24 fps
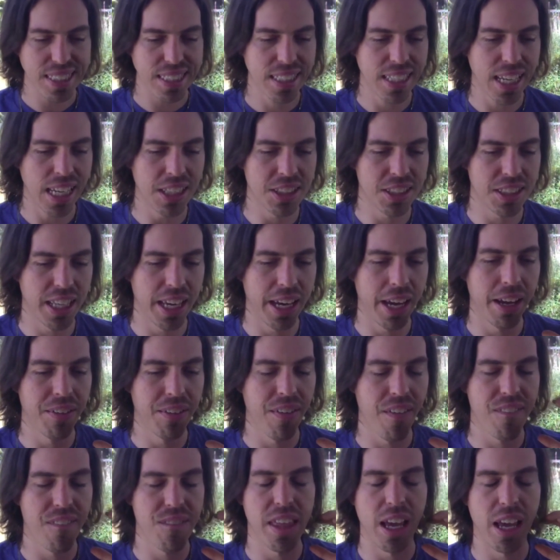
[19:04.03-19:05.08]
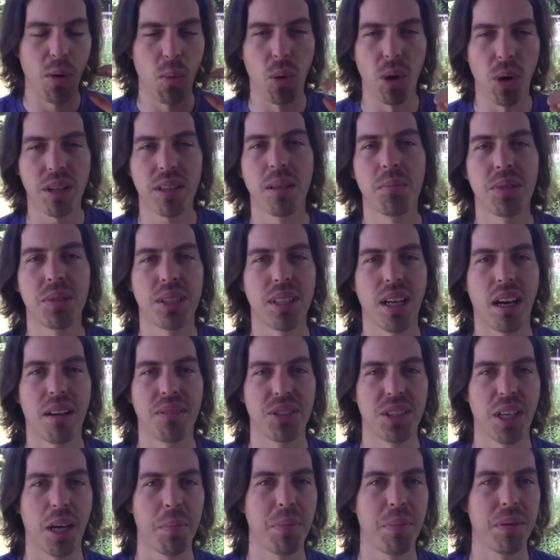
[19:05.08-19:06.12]
is they work
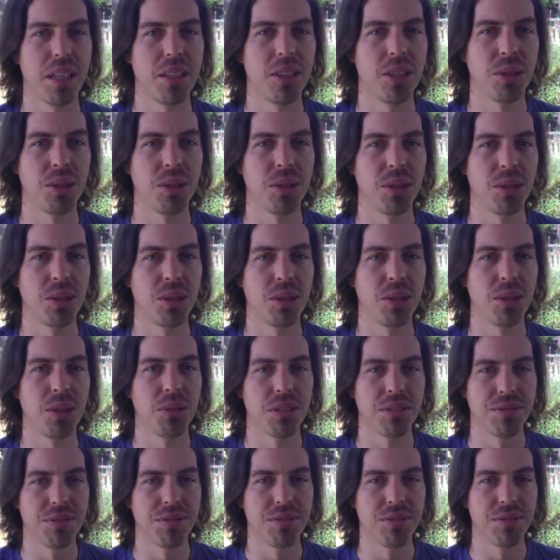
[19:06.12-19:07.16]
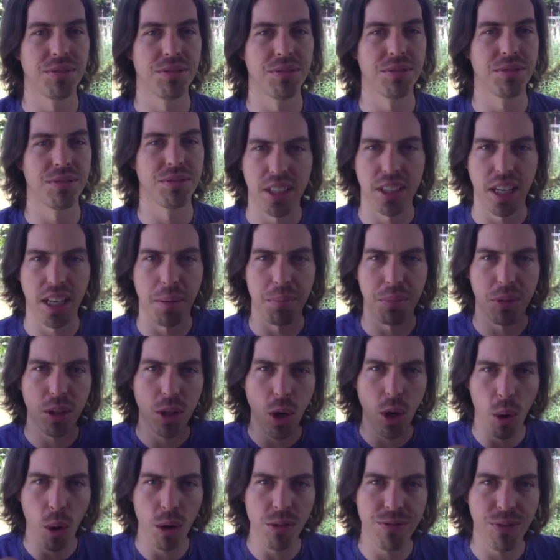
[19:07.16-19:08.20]
themselves up into a frenzy and they say, I'm
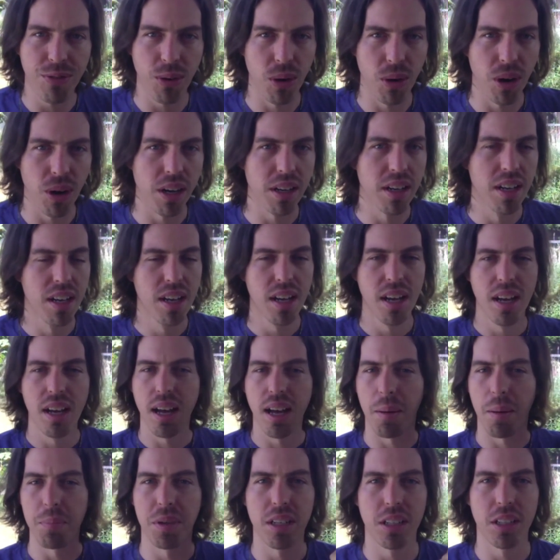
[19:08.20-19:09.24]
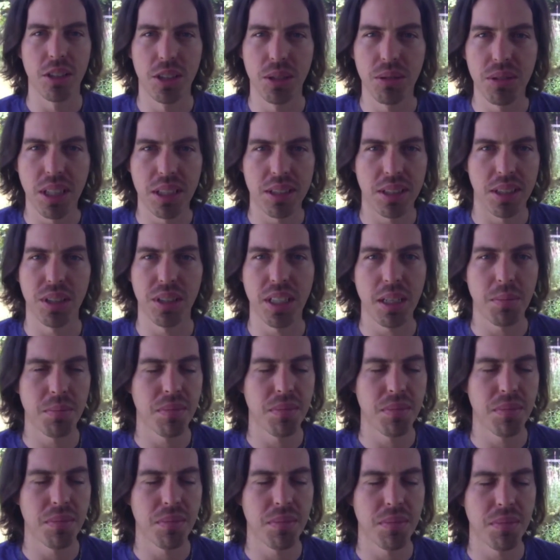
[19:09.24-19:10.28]
going for it. I'm going to do this. This
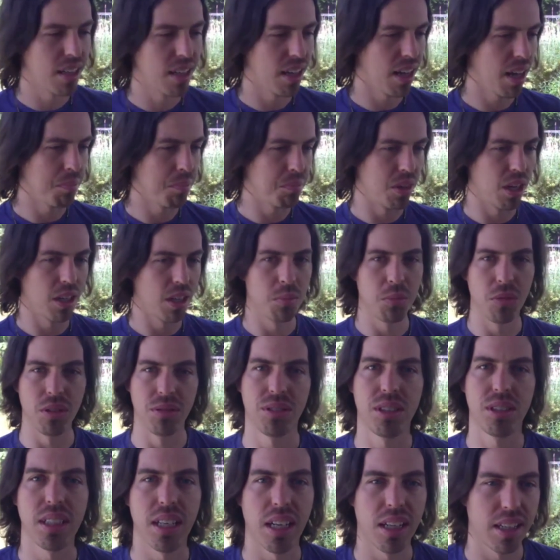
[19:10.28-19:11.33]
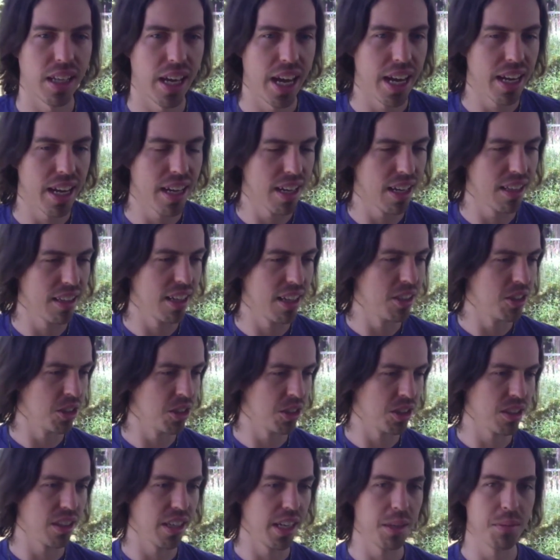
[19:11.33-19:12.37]
is my dream. I'm going to move to LA. And they
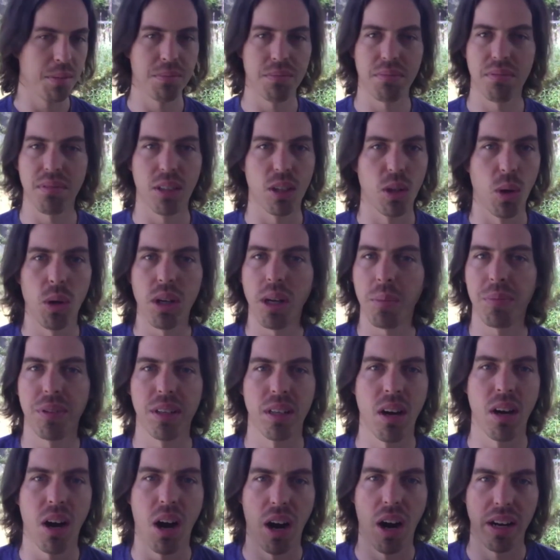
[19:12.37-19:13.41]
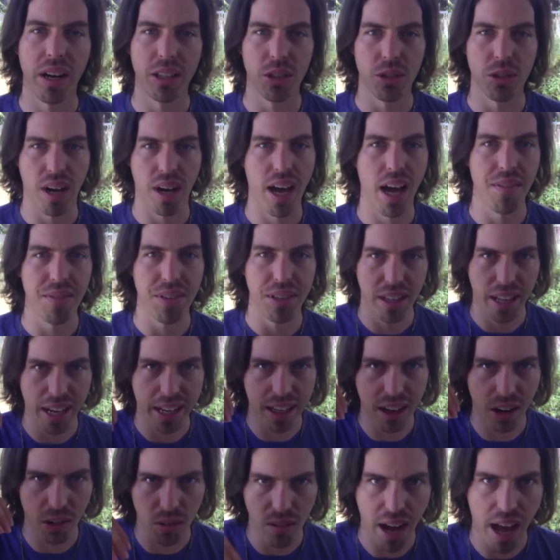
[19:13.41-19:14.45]
just load up the car and drive and
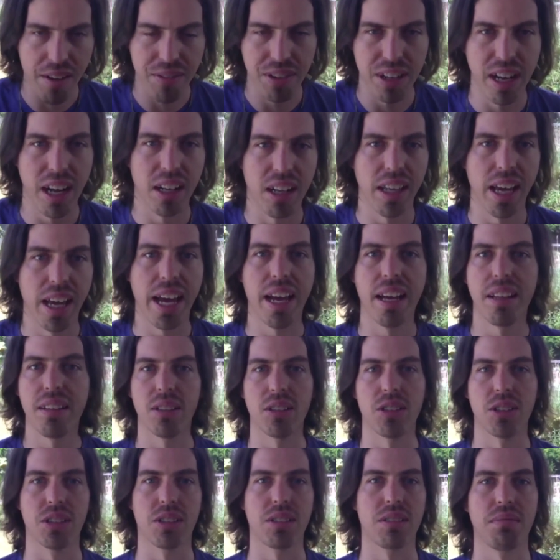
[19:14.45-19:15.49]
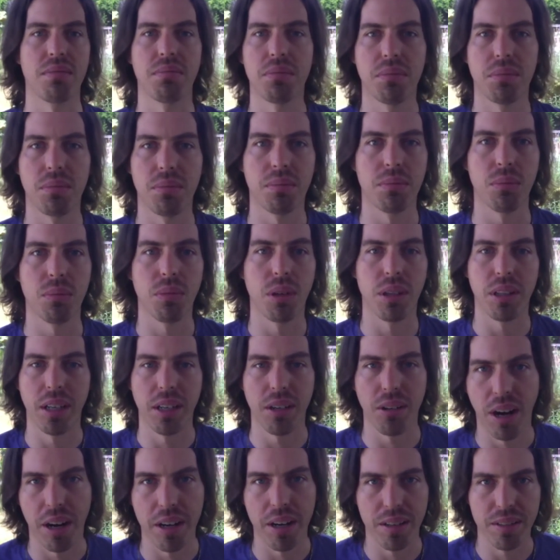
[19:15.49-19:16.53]
arrive in LA. And they're just, well, there you are.
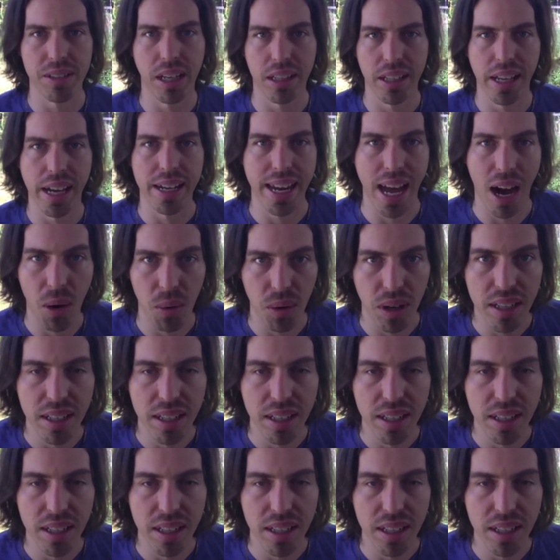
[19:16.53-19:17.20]
You're in LA. Now what?